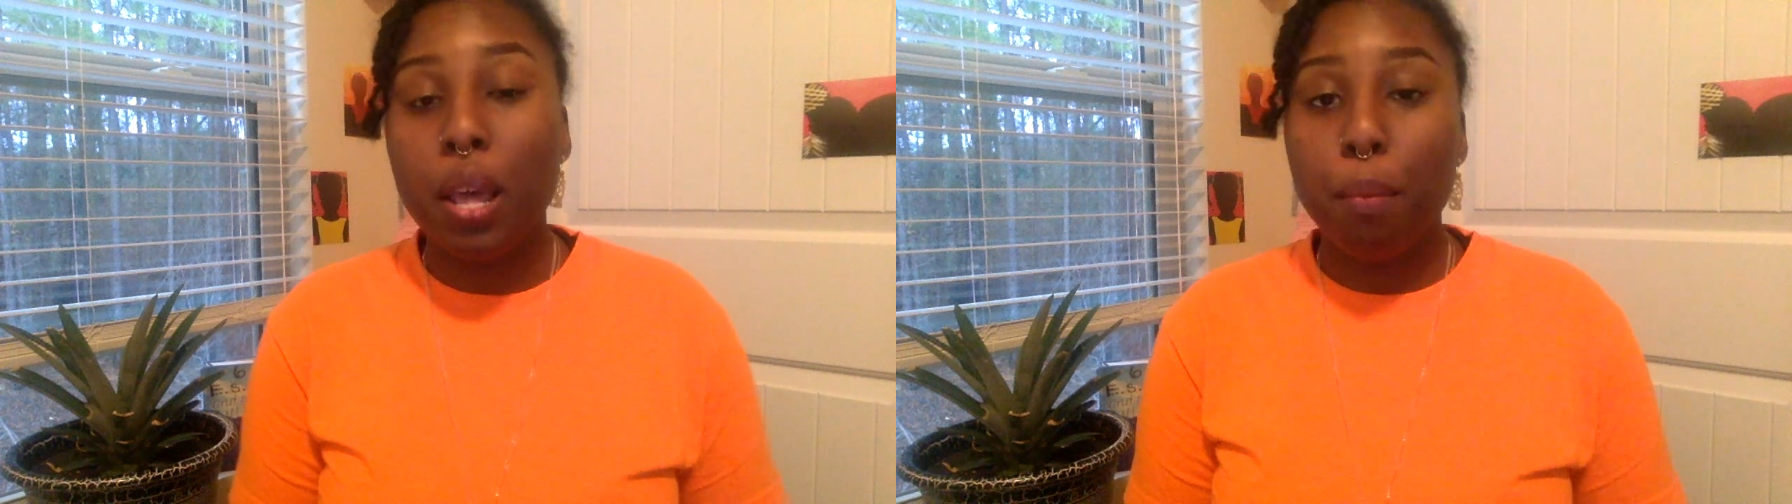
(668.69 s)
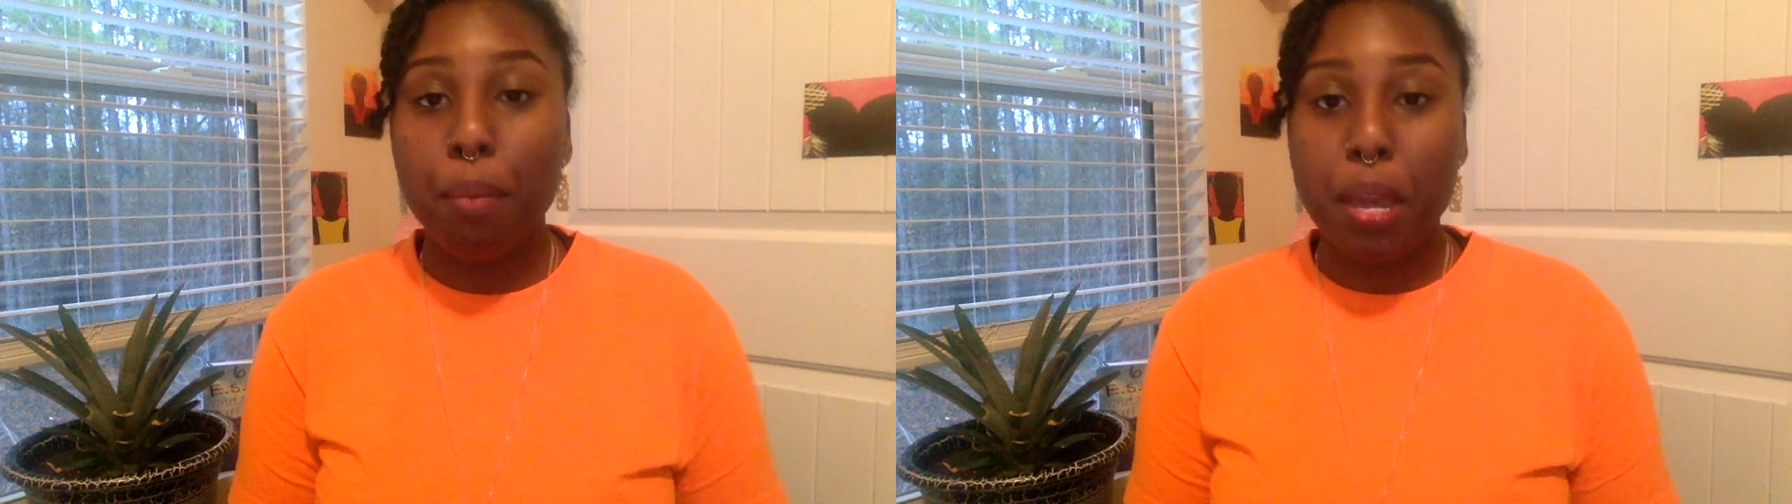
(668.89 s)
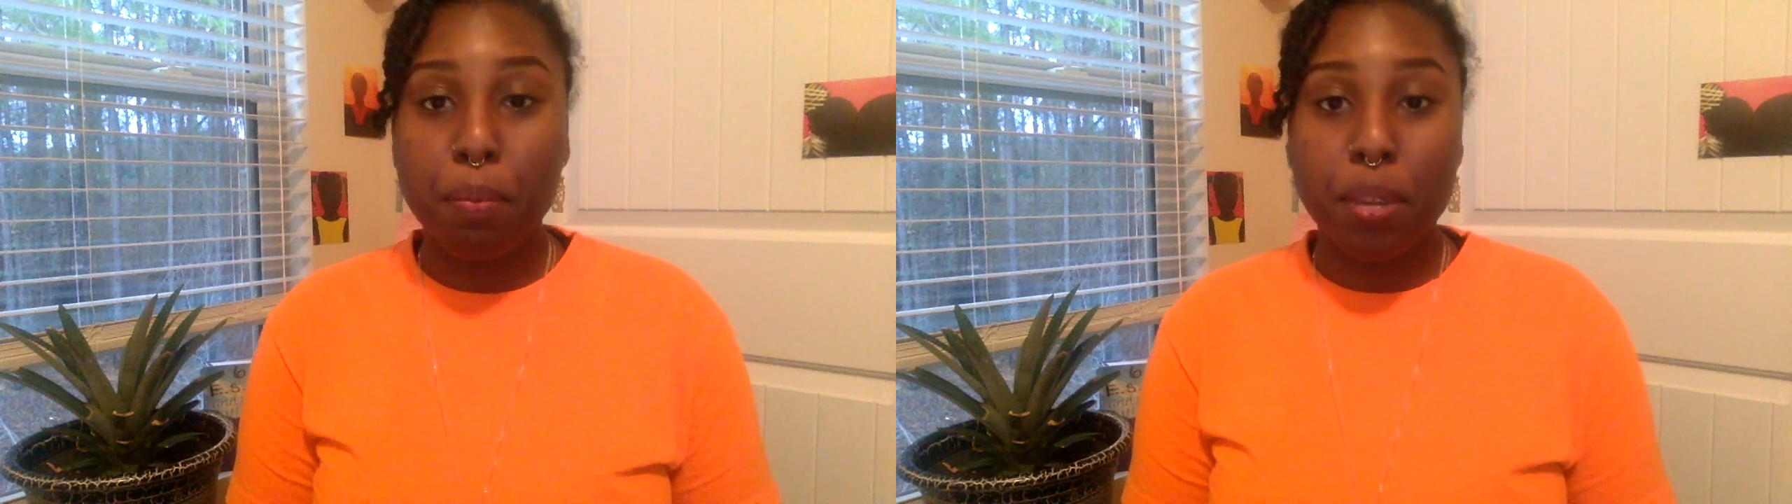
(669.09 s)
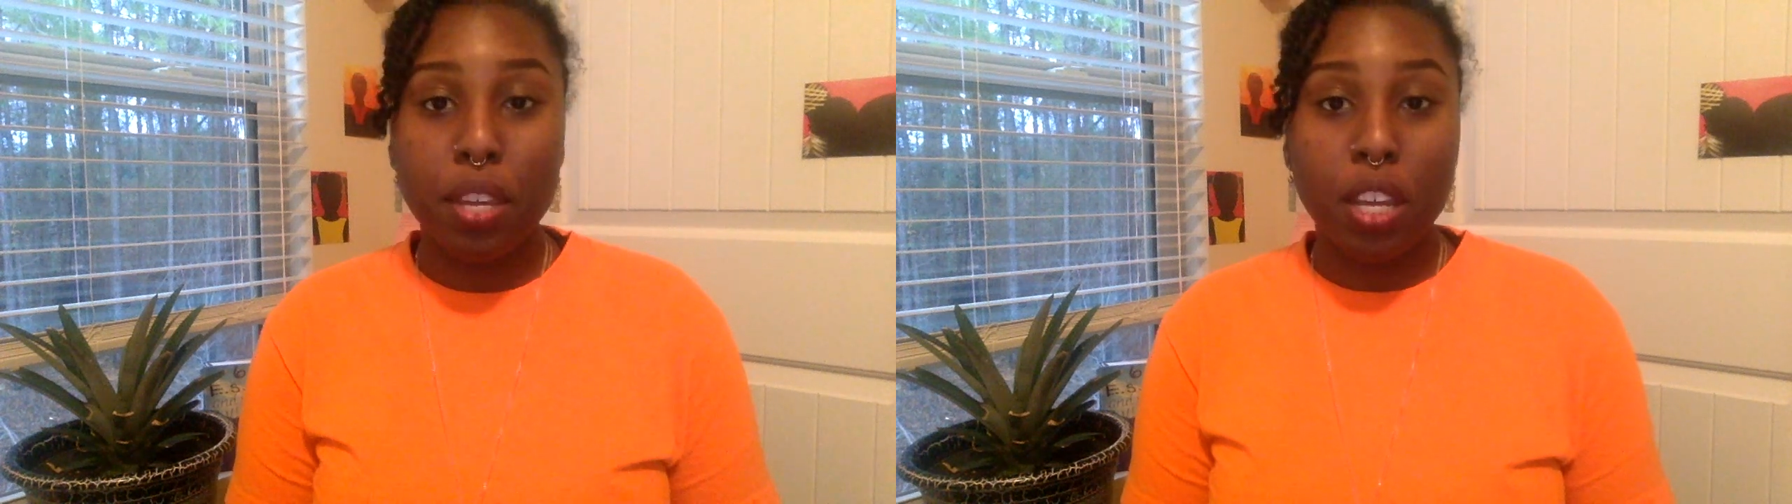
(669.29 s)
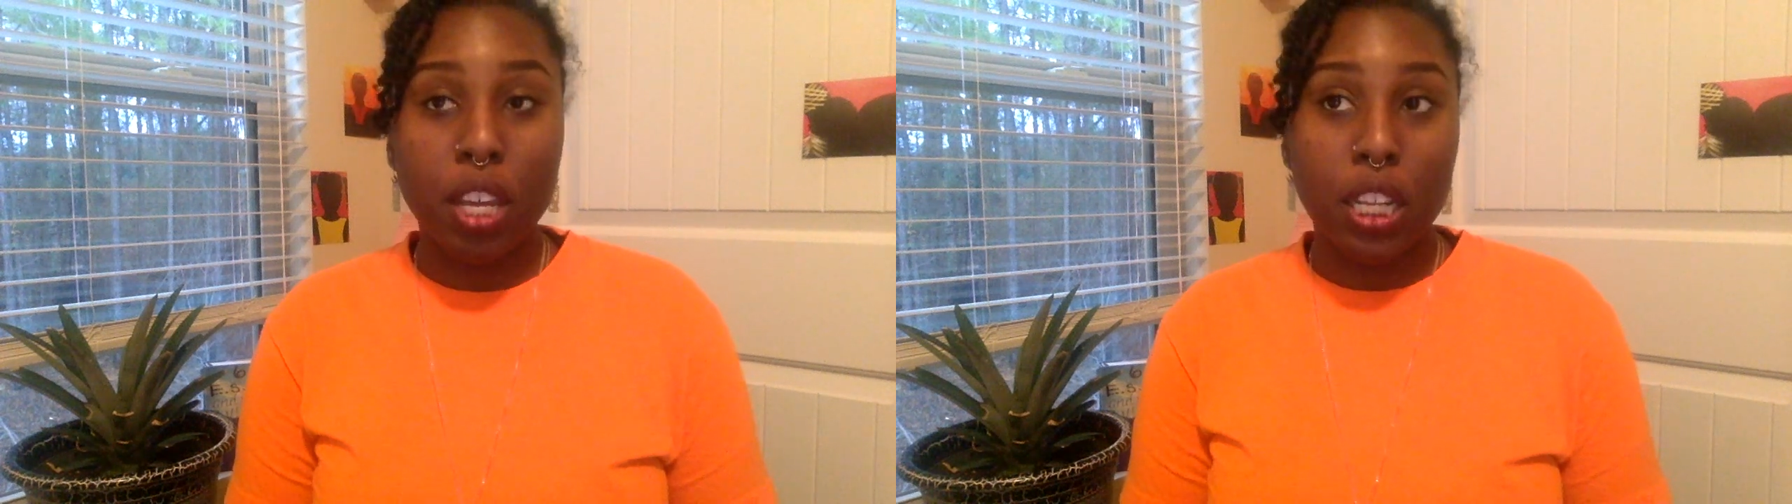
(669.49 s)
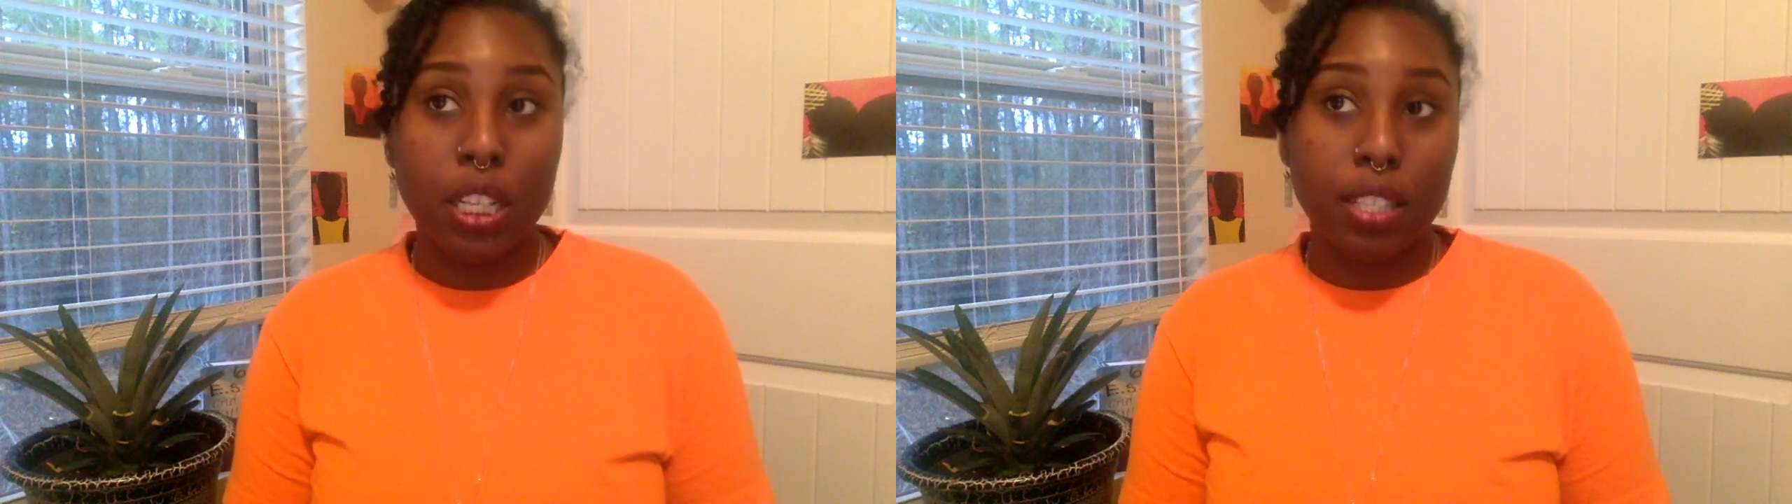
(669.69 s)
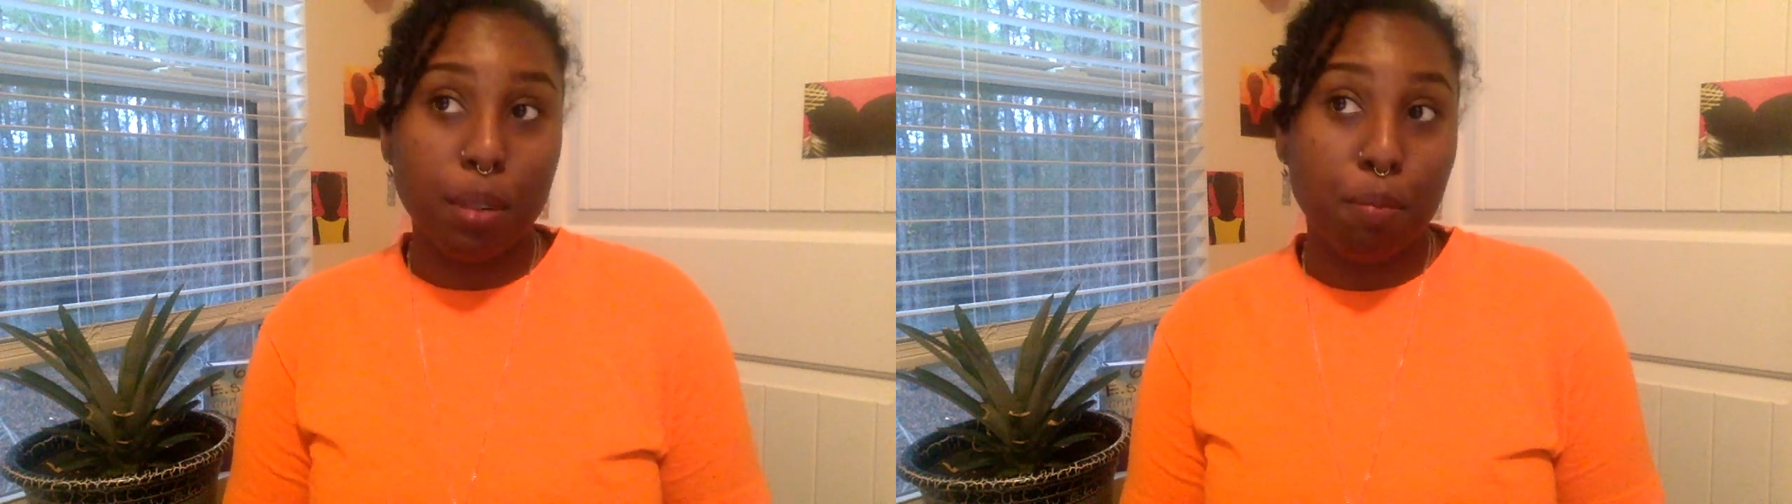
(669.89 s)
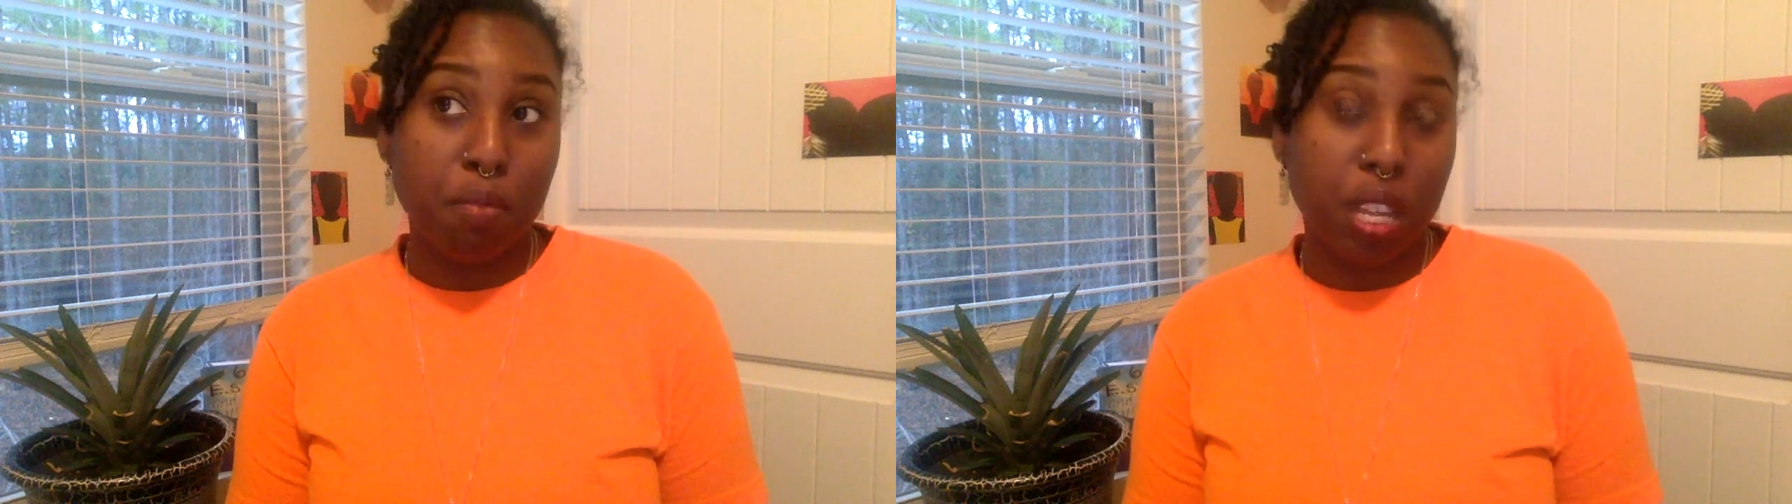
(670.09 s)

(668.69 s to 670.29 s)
Maybe some